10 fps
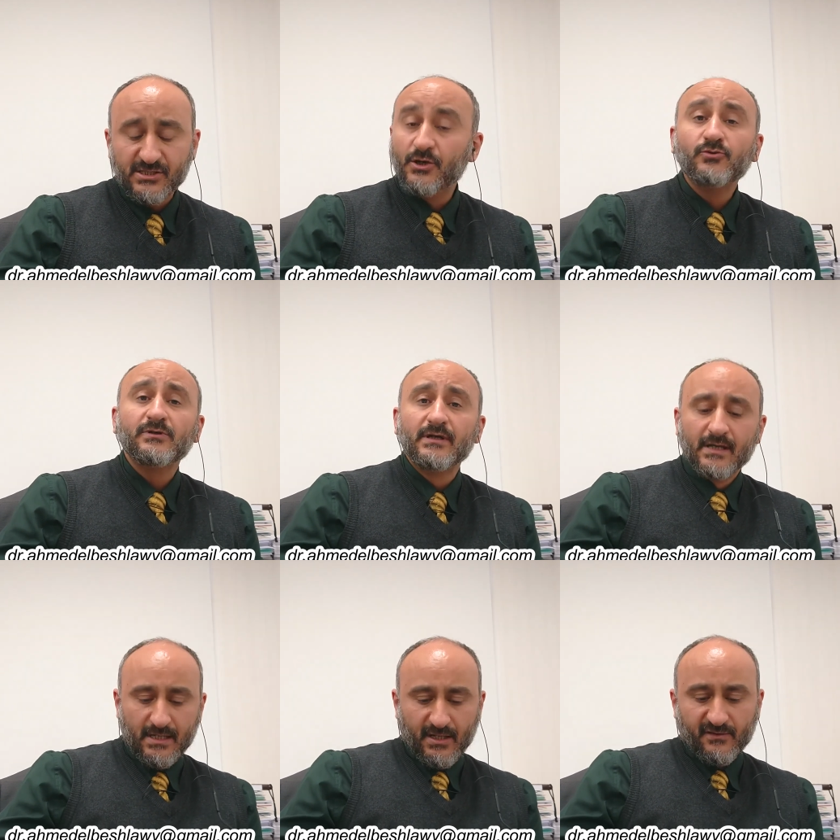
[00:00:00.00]
So,
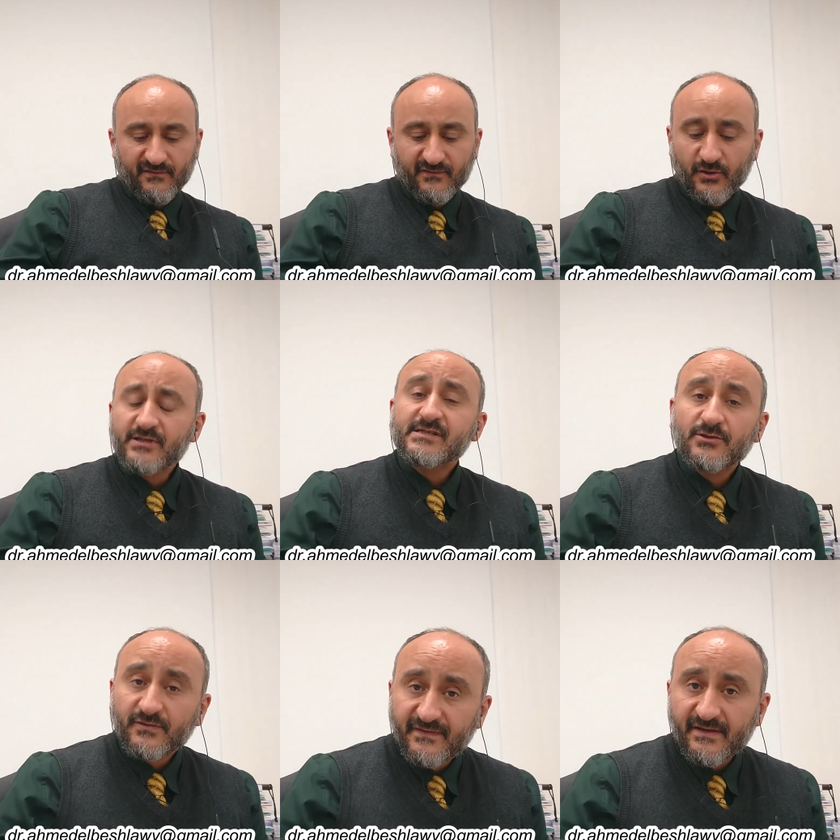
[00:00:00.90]
voice your